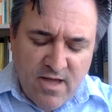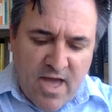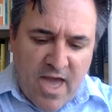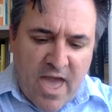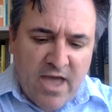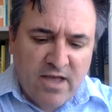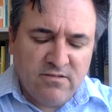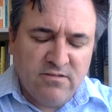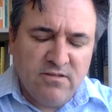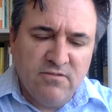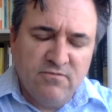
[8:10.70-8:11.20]

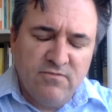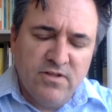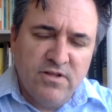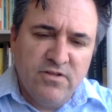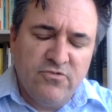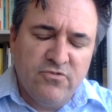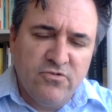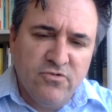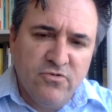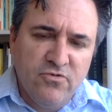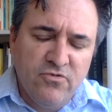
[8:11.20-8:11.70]
actively
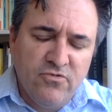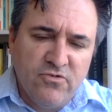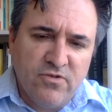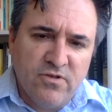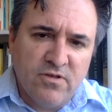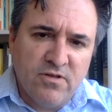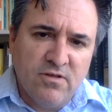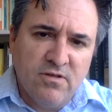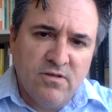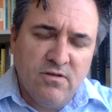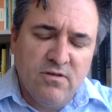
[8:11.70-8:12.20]

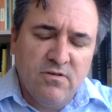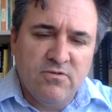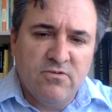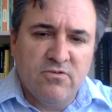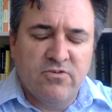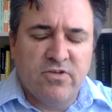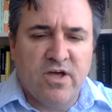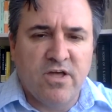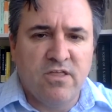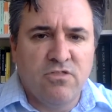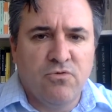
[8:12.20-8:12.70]
choosing to
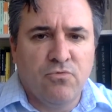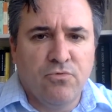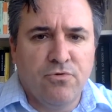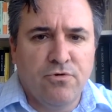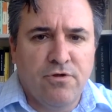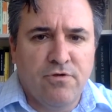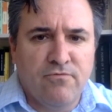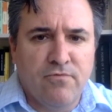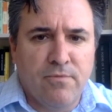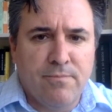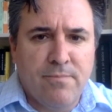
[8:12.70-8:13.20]
take the
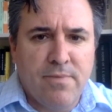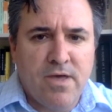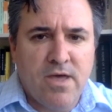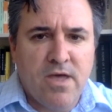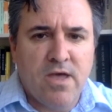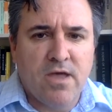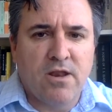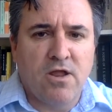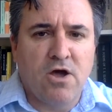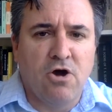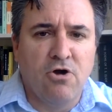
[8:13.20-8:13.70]
word of a
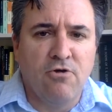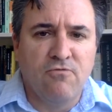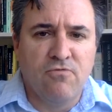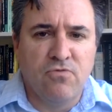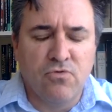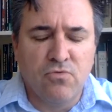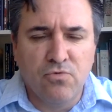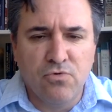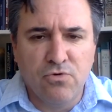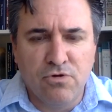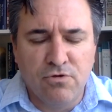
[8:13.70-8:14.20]
man over
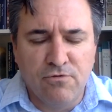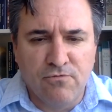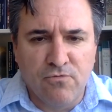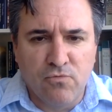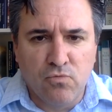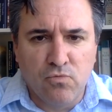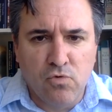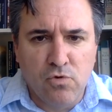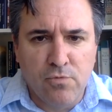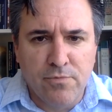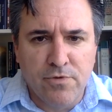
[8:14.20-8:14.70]
the word of a
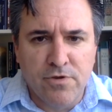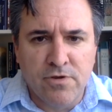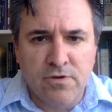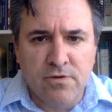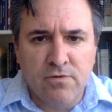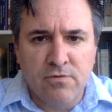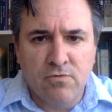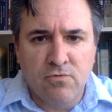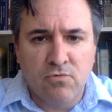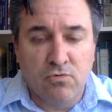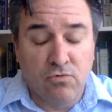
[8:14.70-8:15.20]
woman
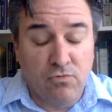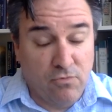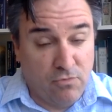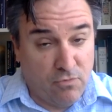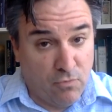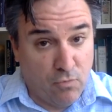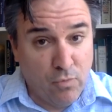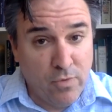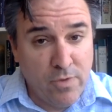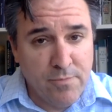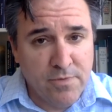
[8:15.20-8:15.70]
or,
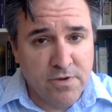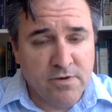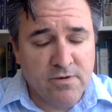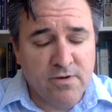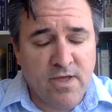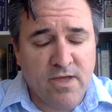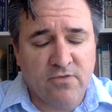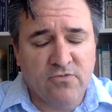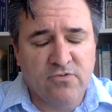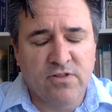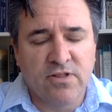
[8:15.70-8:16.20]
or women
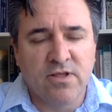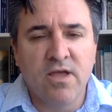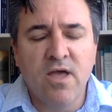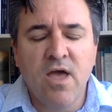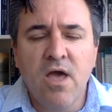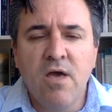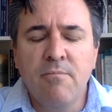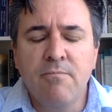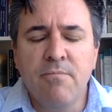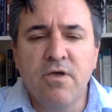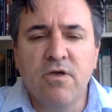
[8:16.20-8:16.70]
actually,
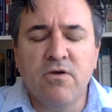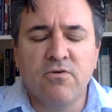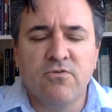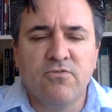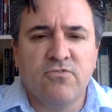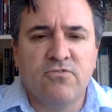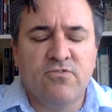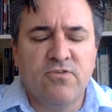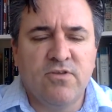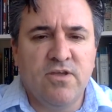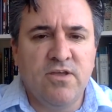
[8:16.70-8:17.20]

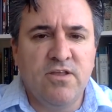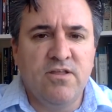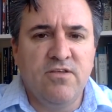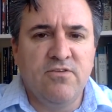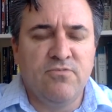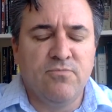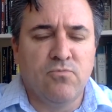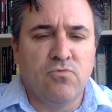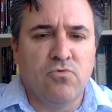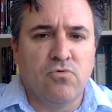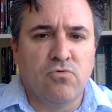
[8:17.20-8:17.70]
because it
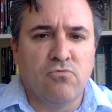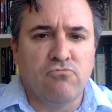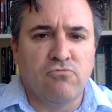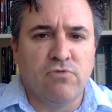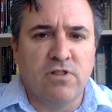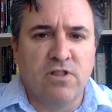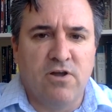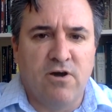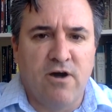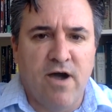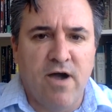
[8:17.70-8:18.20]
is more
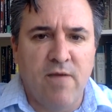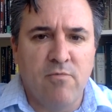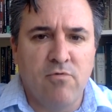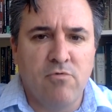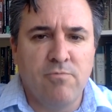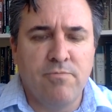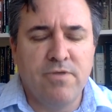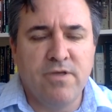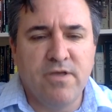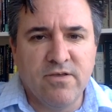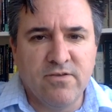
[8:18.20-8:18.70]

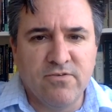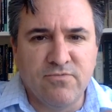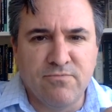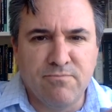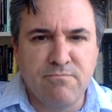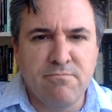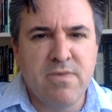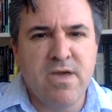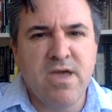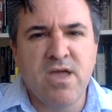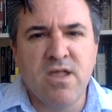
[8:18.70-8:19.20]
reliable, because
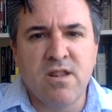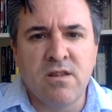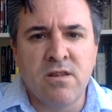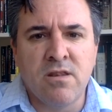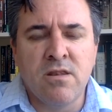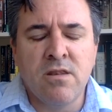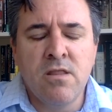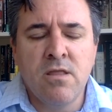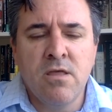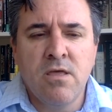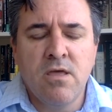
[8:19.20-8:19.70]
men